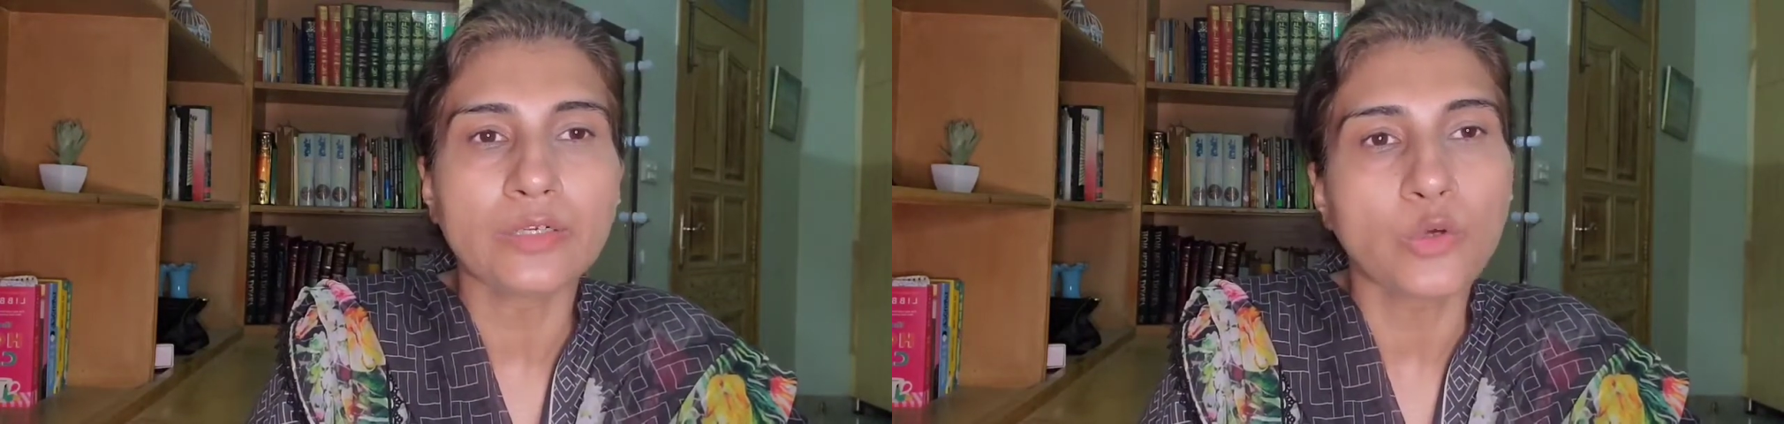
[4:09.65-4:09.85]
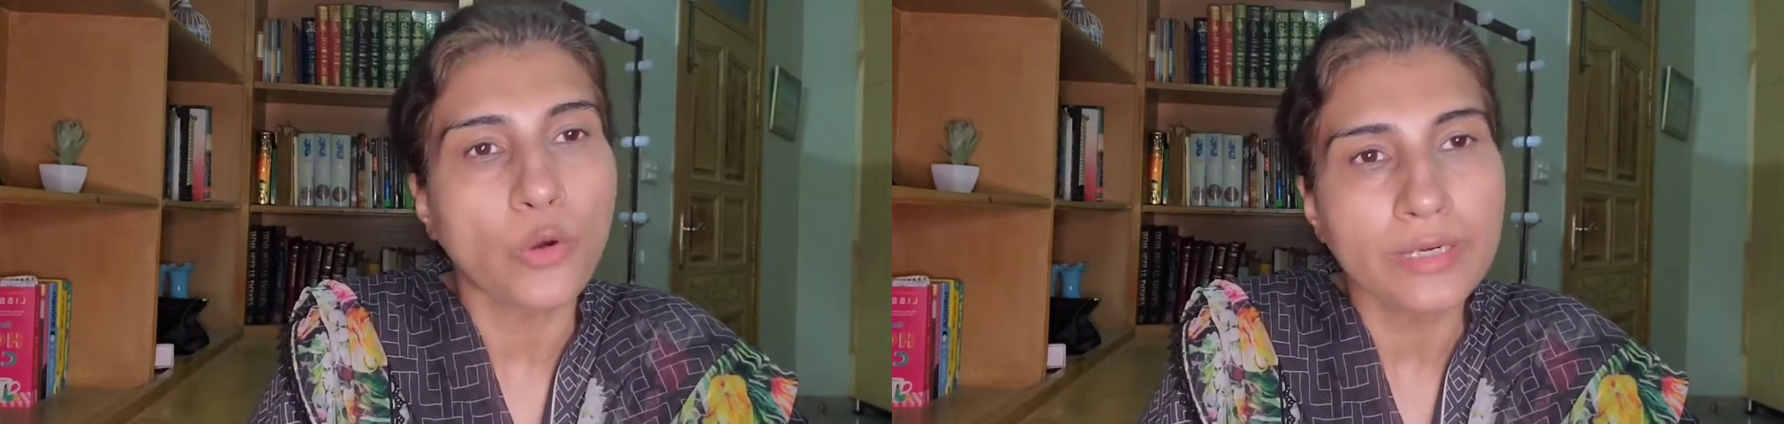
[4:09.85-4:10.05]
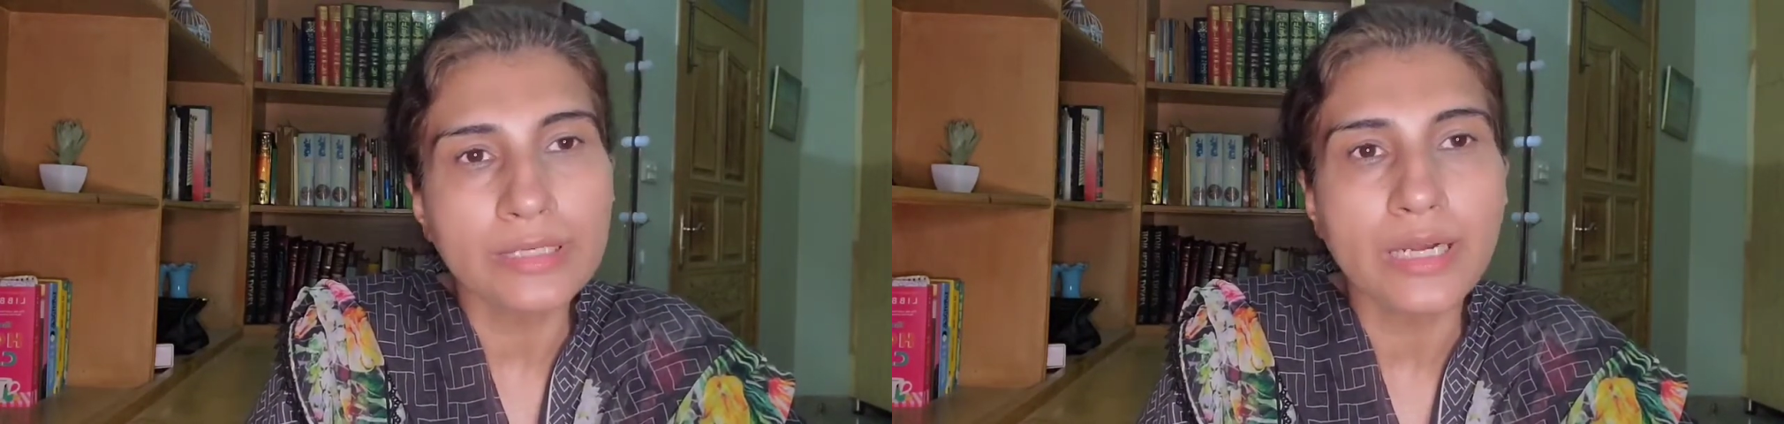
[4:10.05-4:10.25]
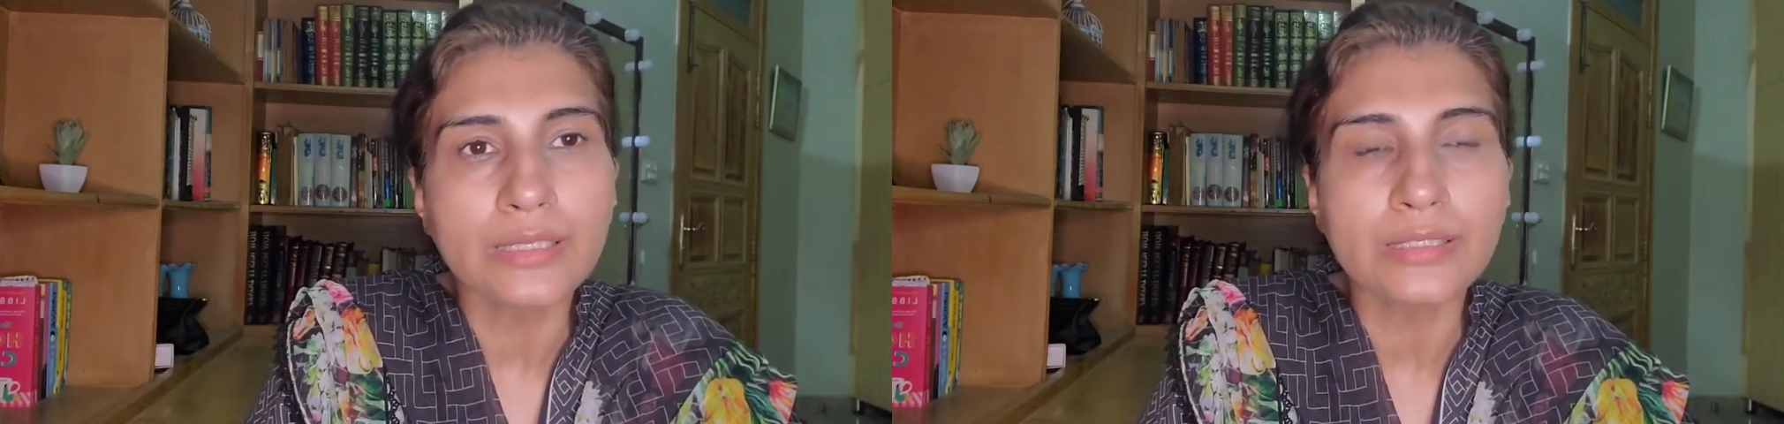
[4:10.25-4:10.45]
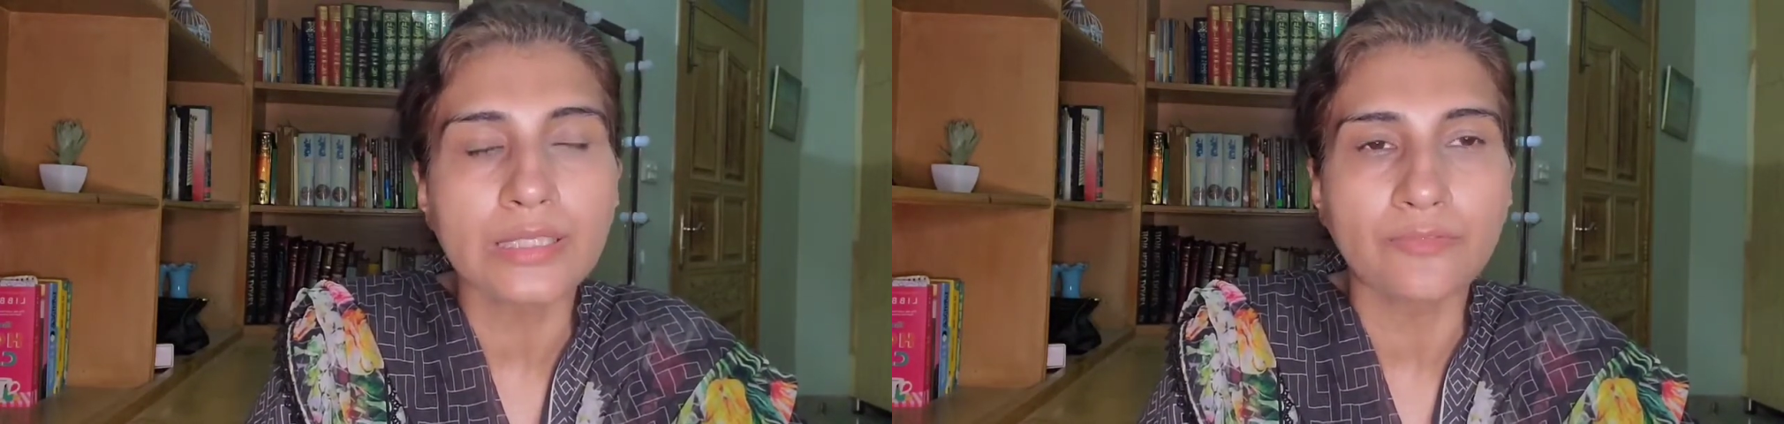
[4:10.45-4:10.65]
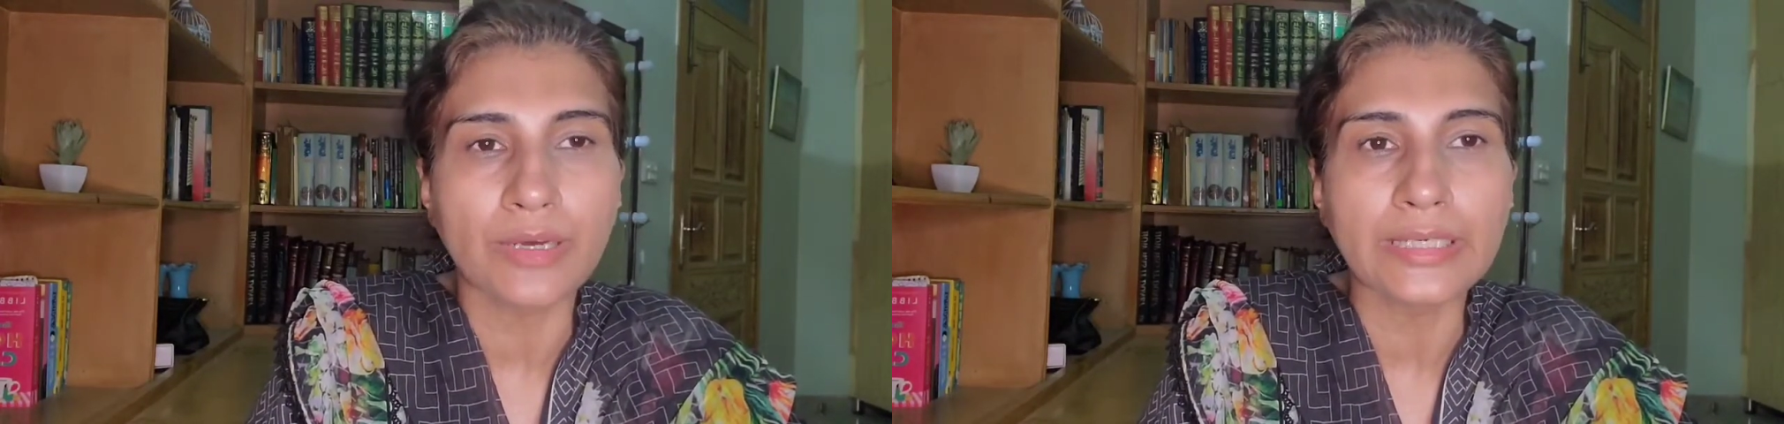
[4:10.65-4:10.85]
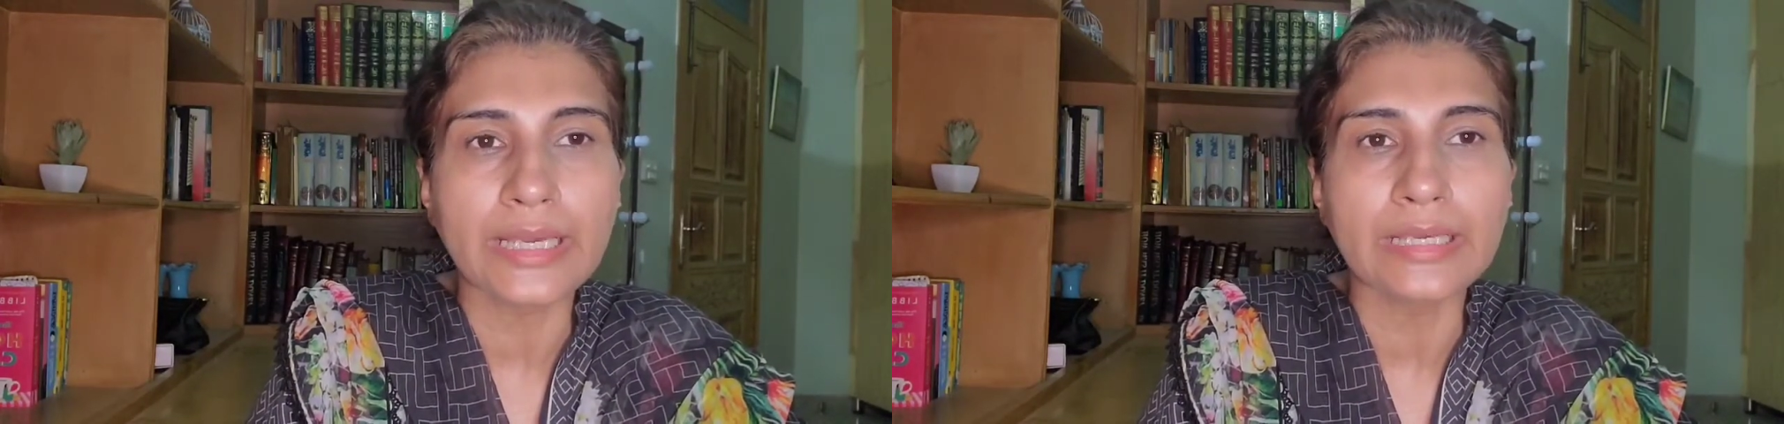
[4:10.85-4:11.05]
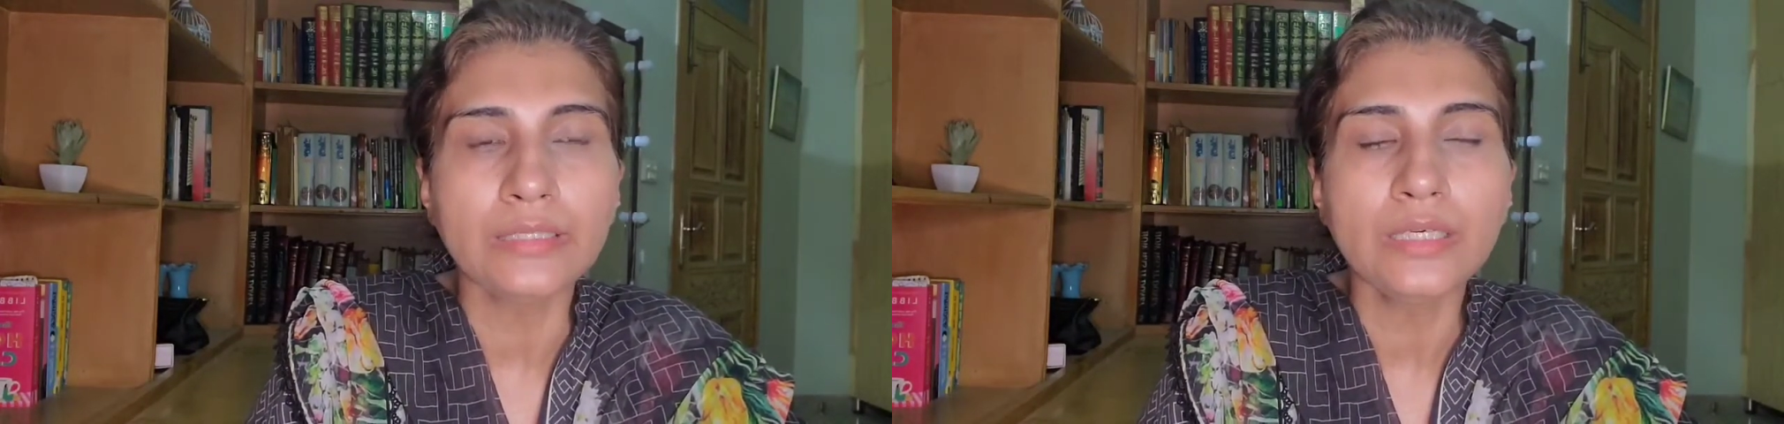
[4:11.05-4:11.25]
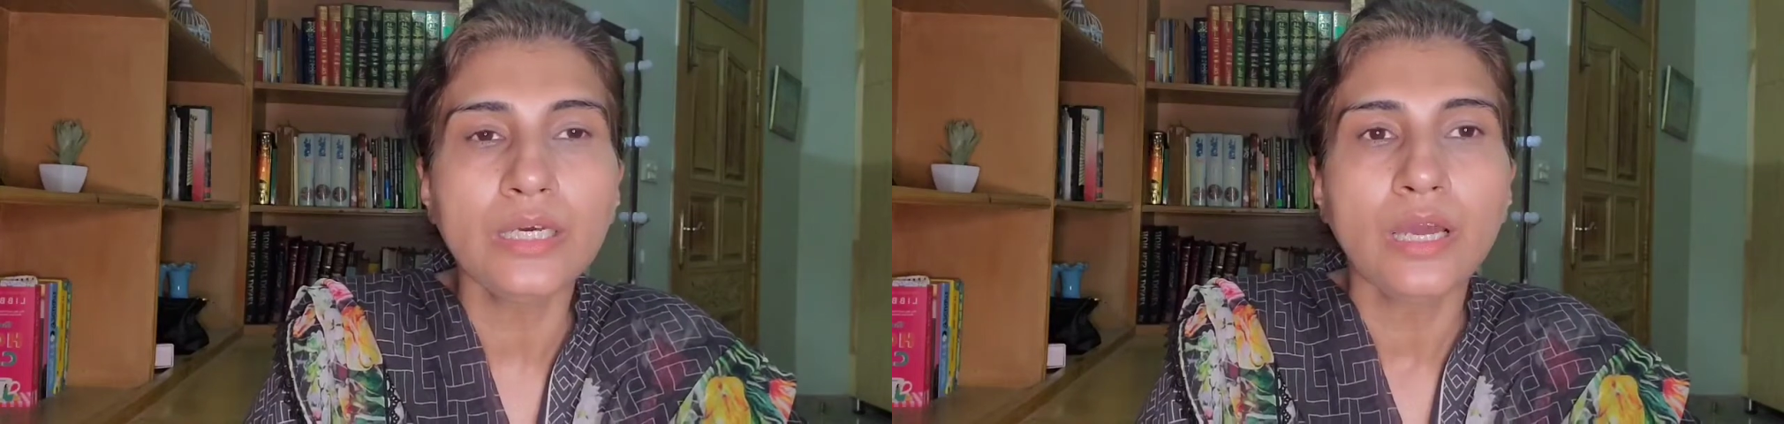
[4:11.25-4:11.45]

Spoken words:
recording ourselves again,